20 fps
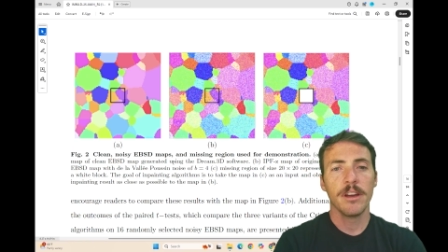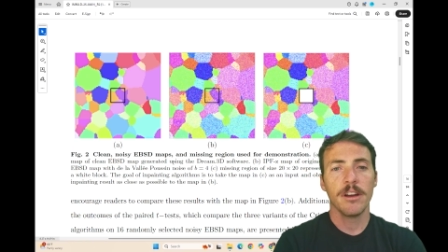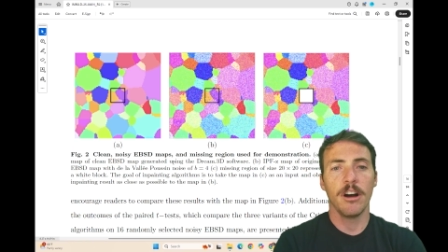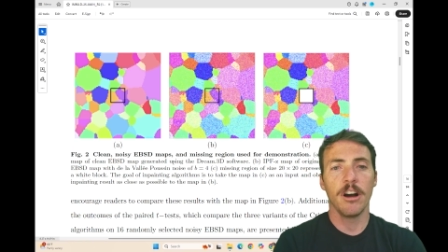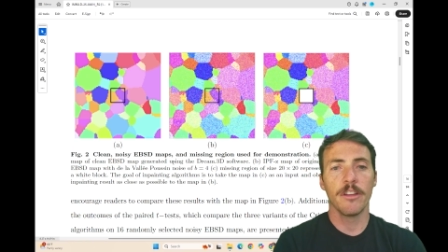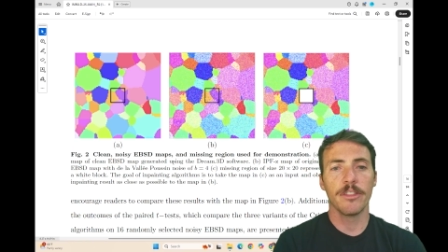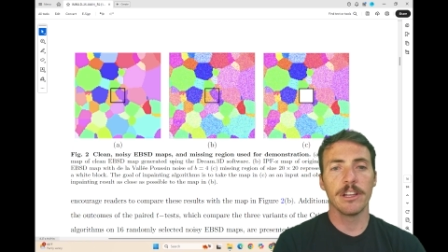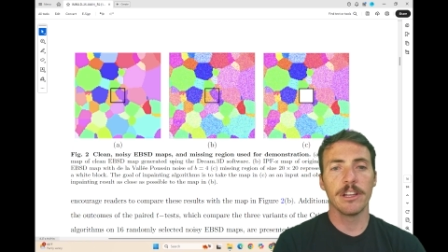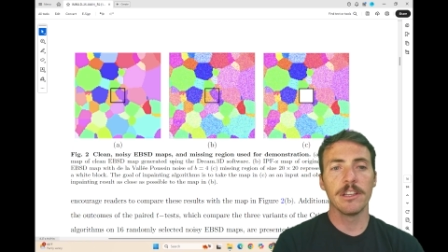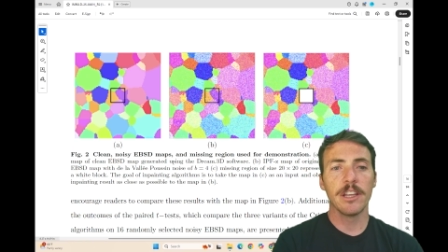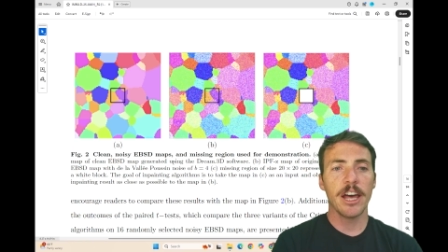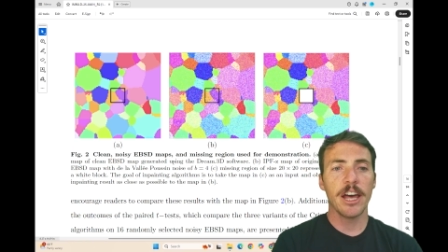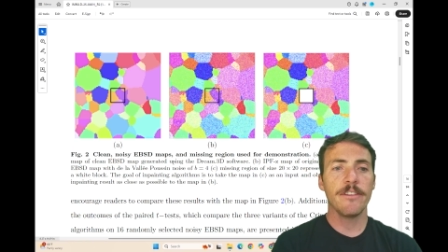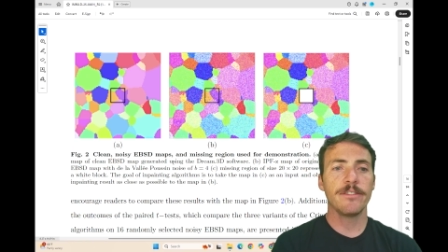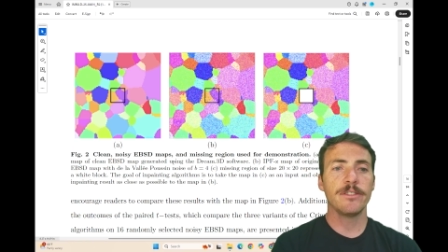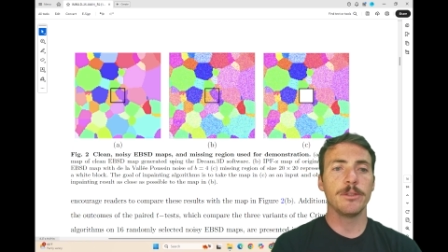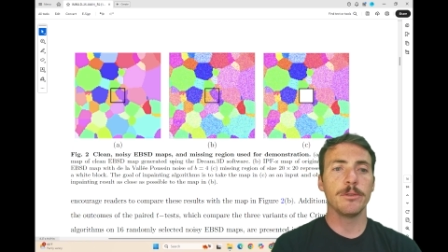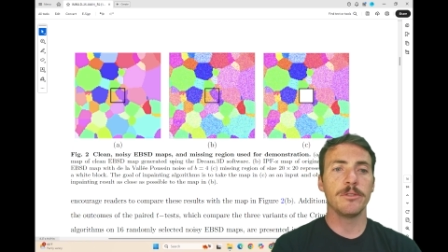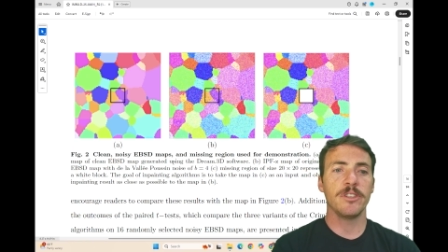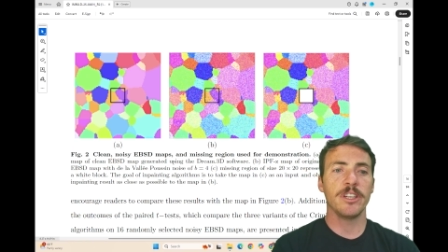On the
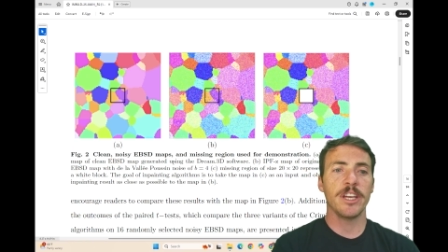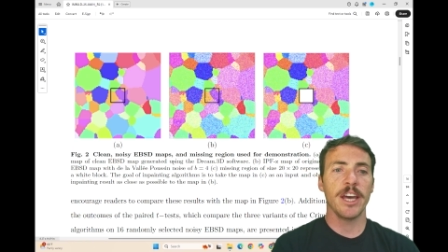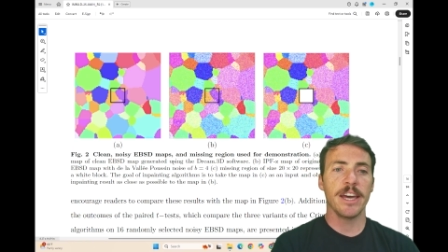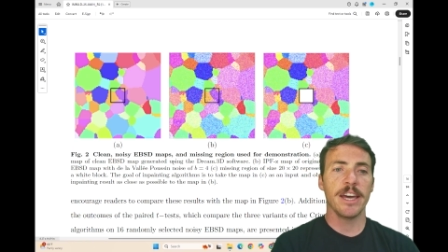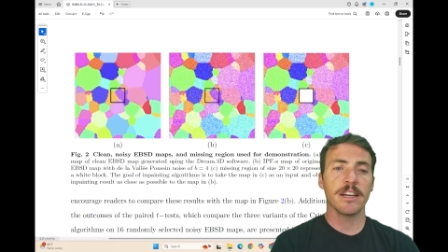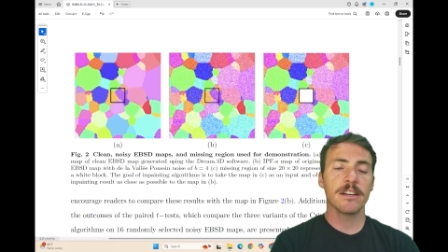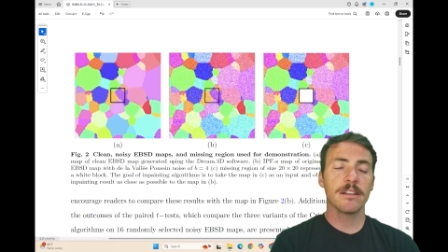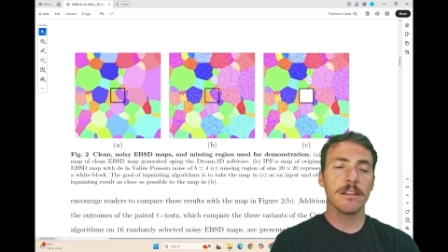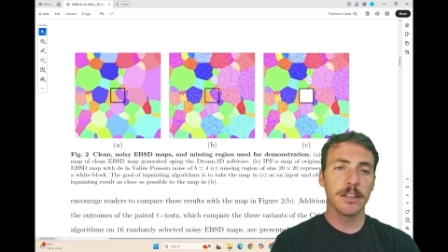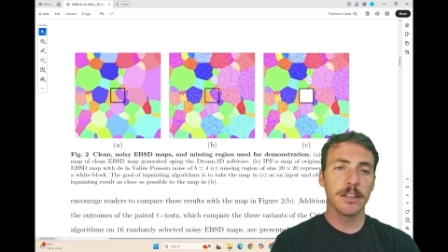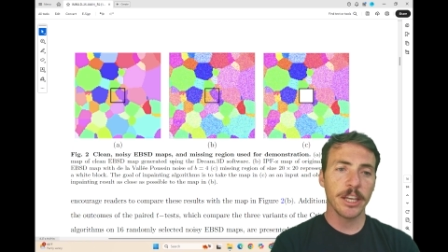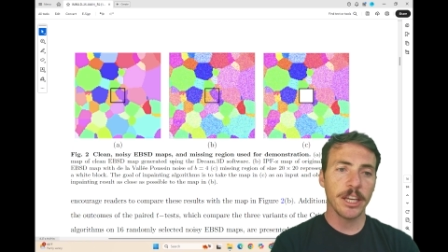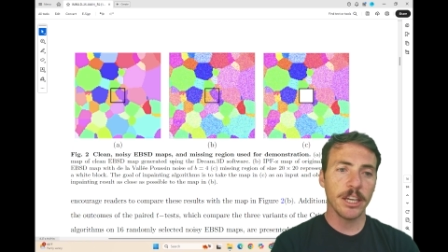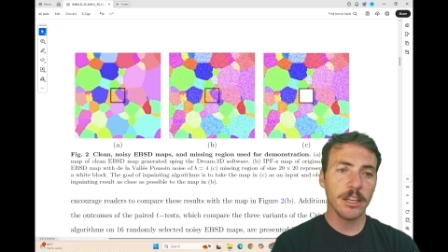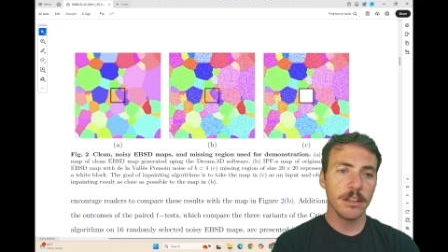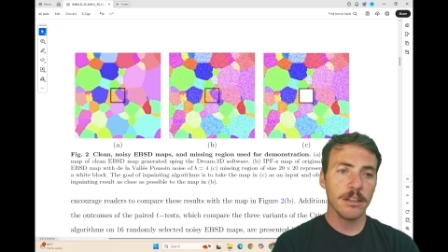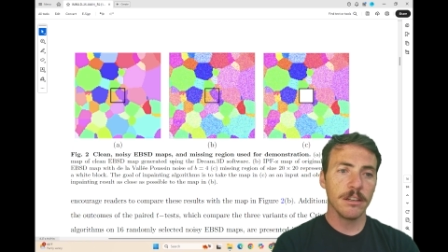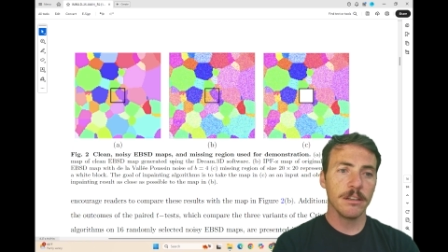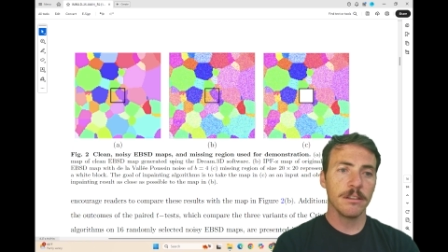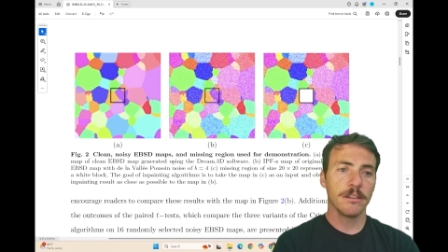left, you see a
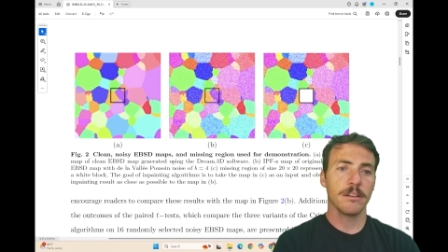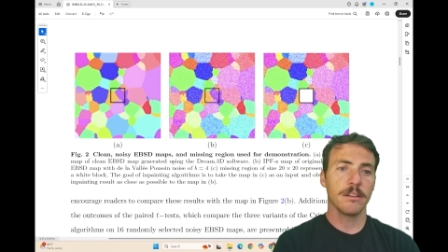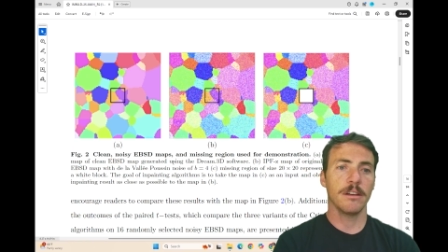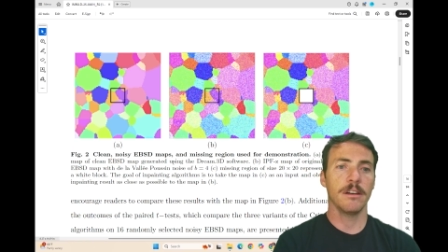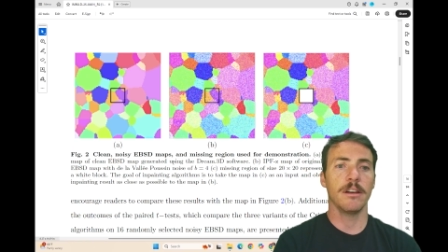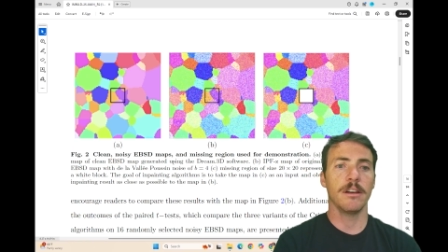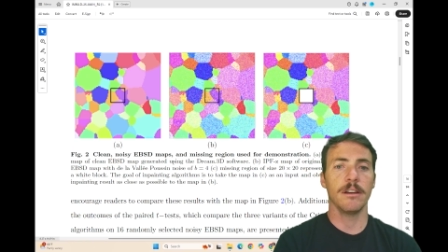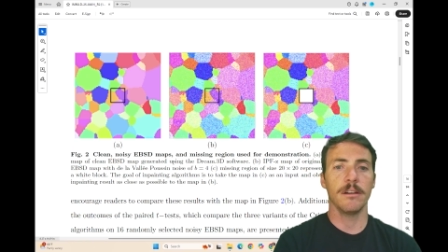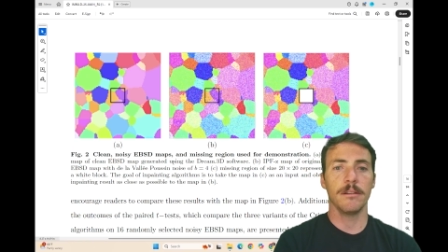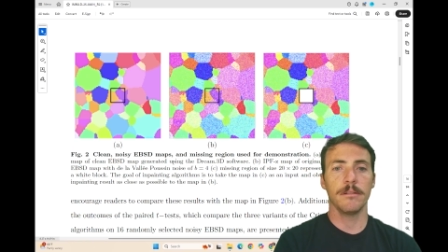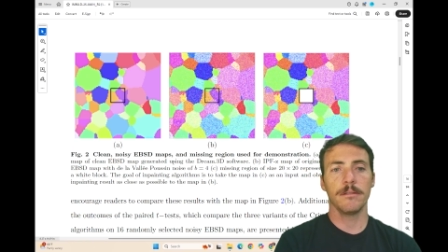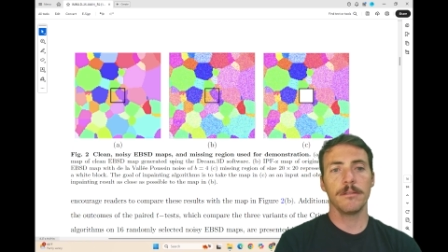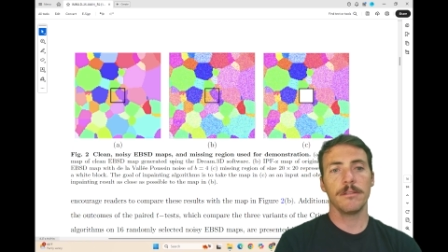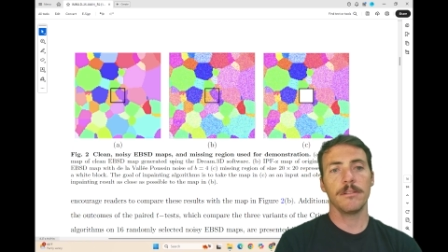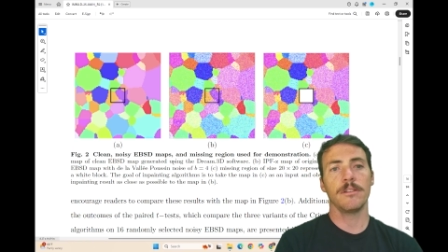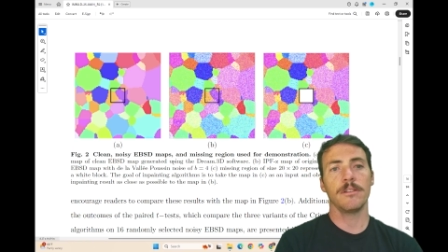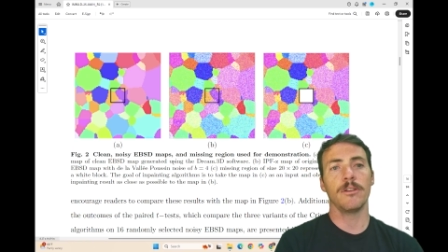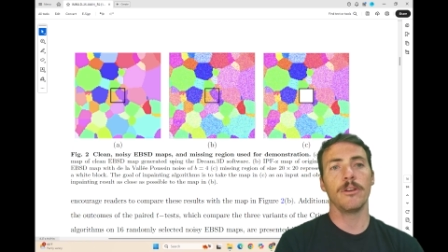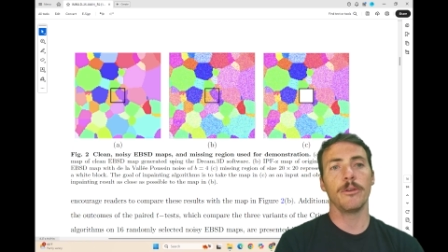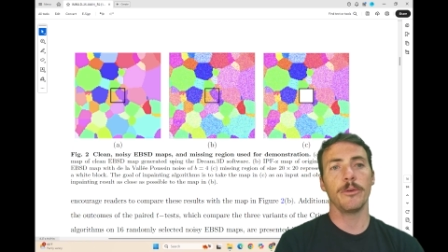clean uh,
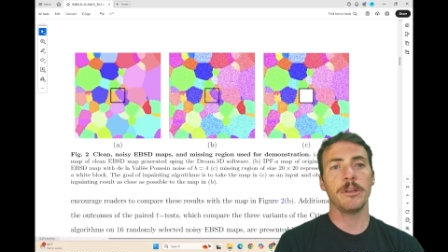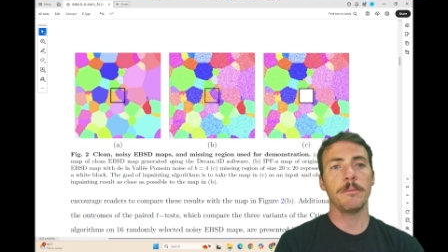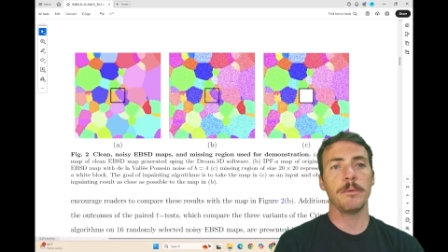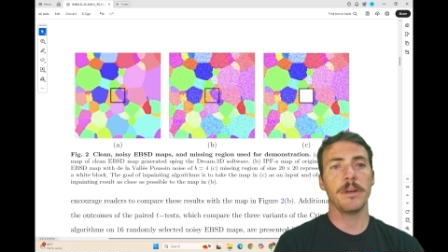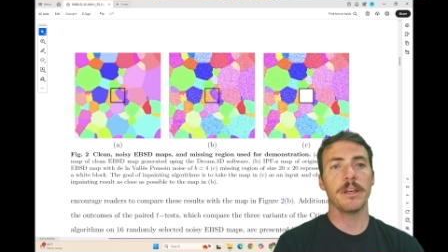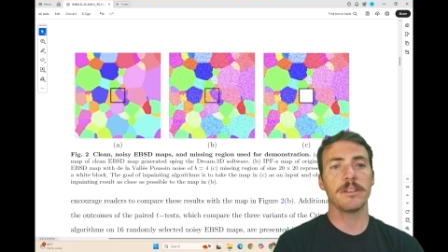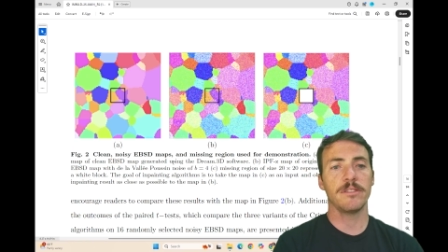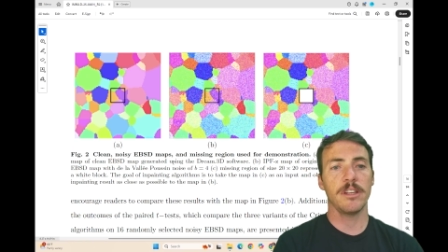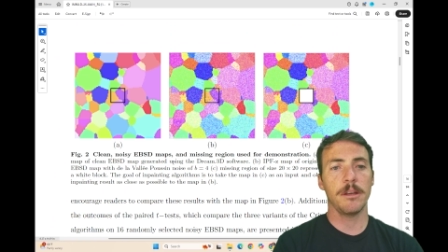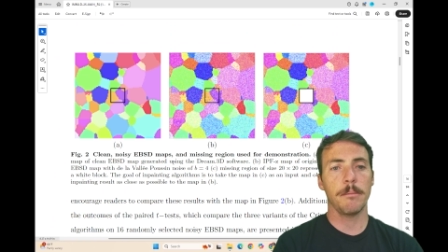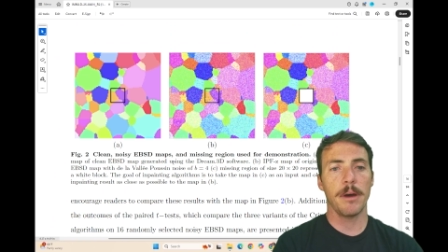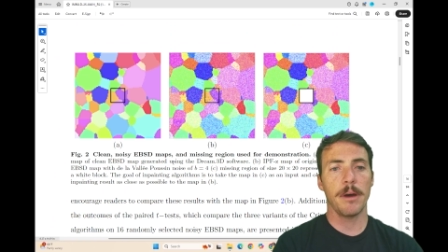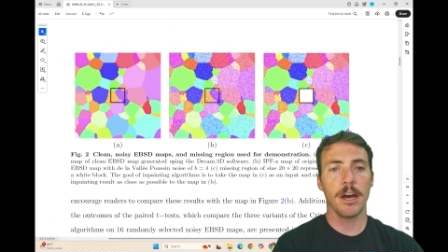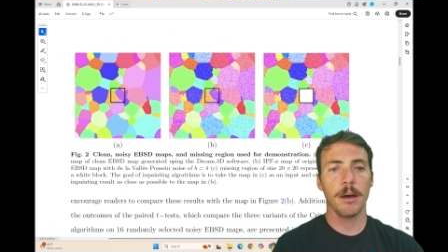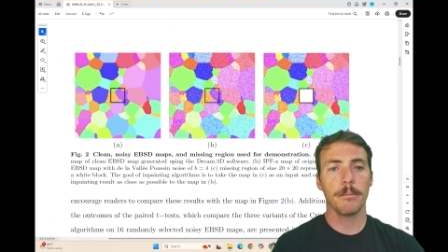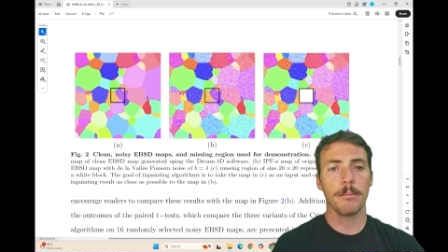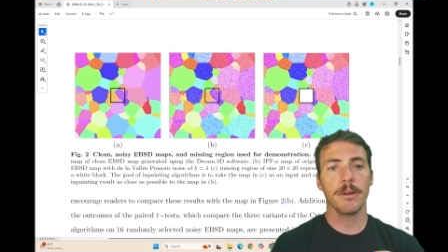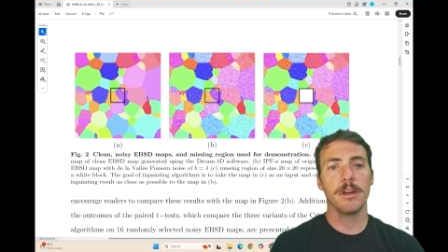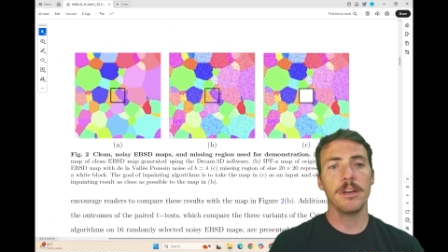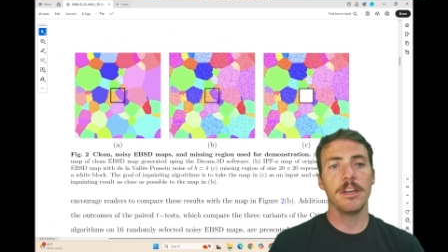you know, EBSD
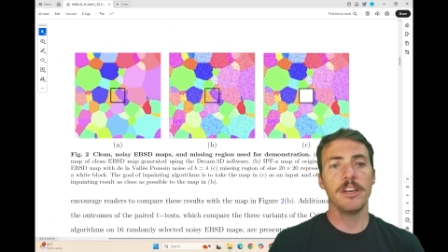map.